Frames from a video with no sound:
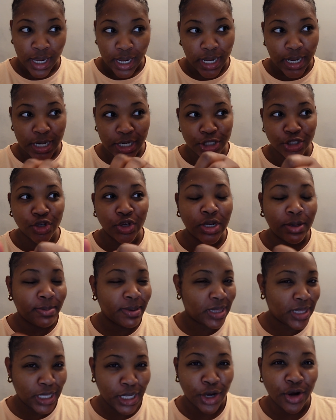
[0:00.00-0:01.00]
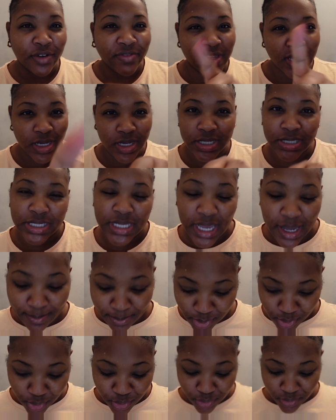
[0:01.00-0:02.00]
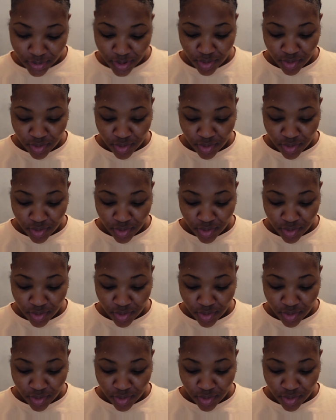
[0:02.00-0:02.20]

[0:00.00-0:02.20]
and it's going to be the year of the example.